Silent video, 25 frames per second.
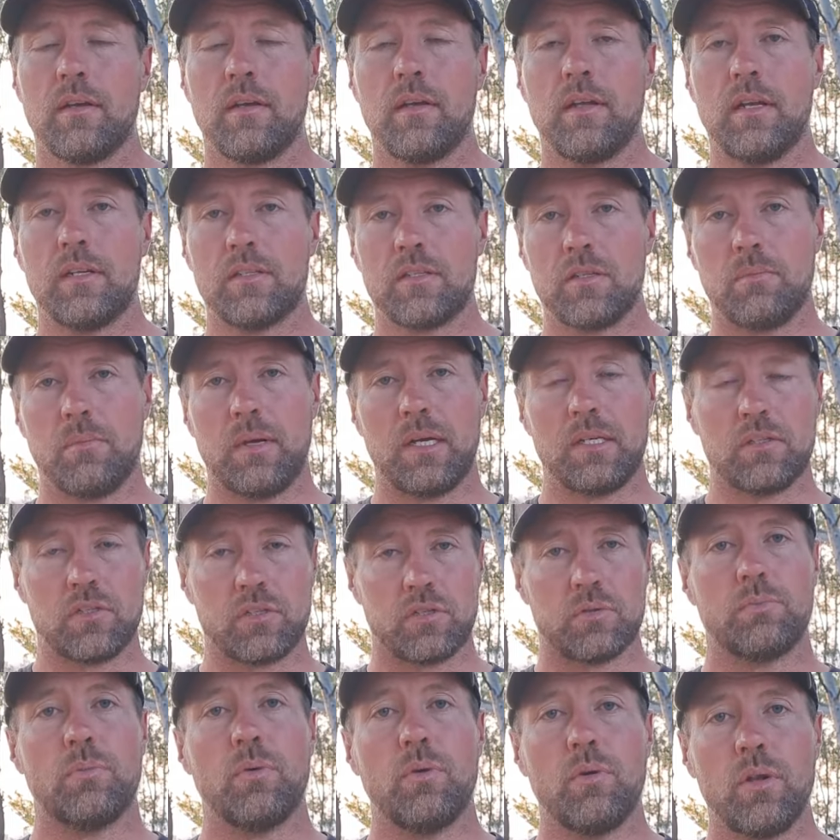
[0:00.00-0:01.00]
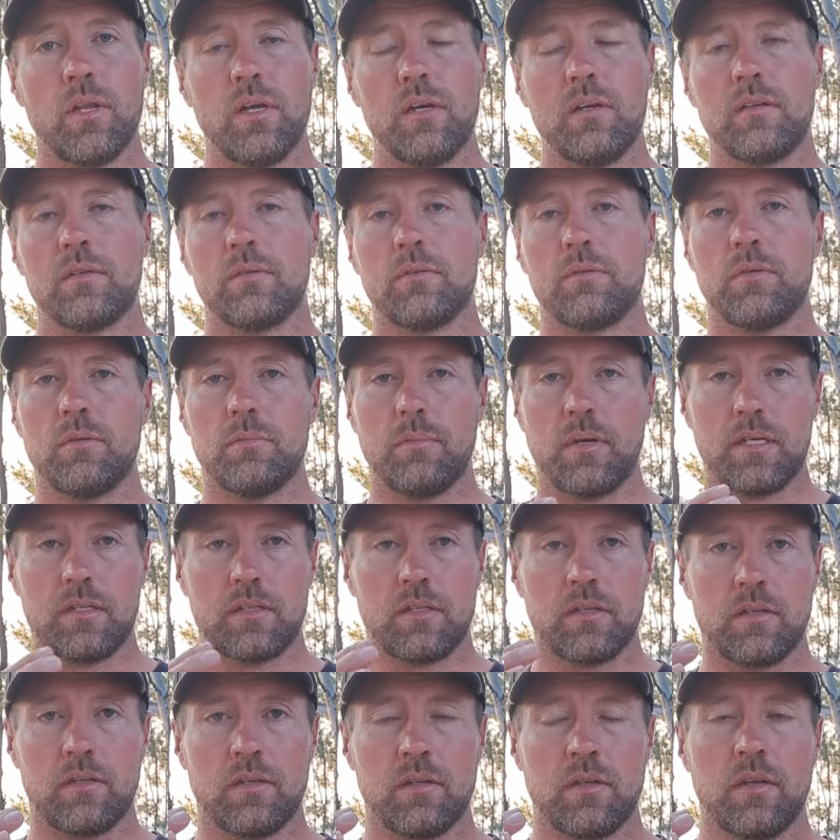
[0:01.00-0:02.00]
It actually makes it smaller or it makes
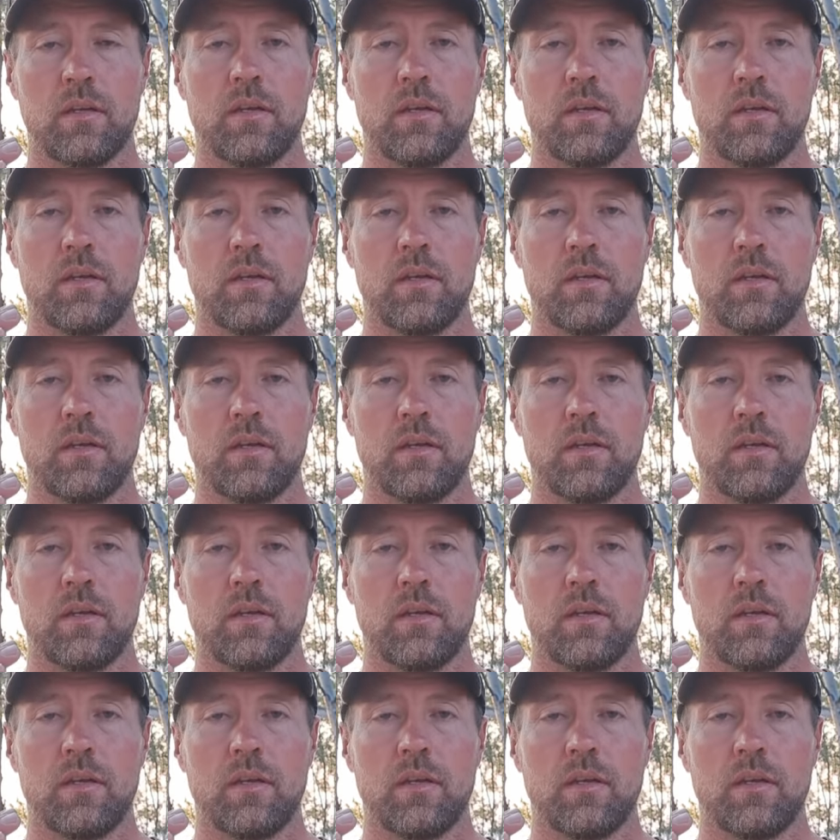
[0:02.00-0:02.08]
it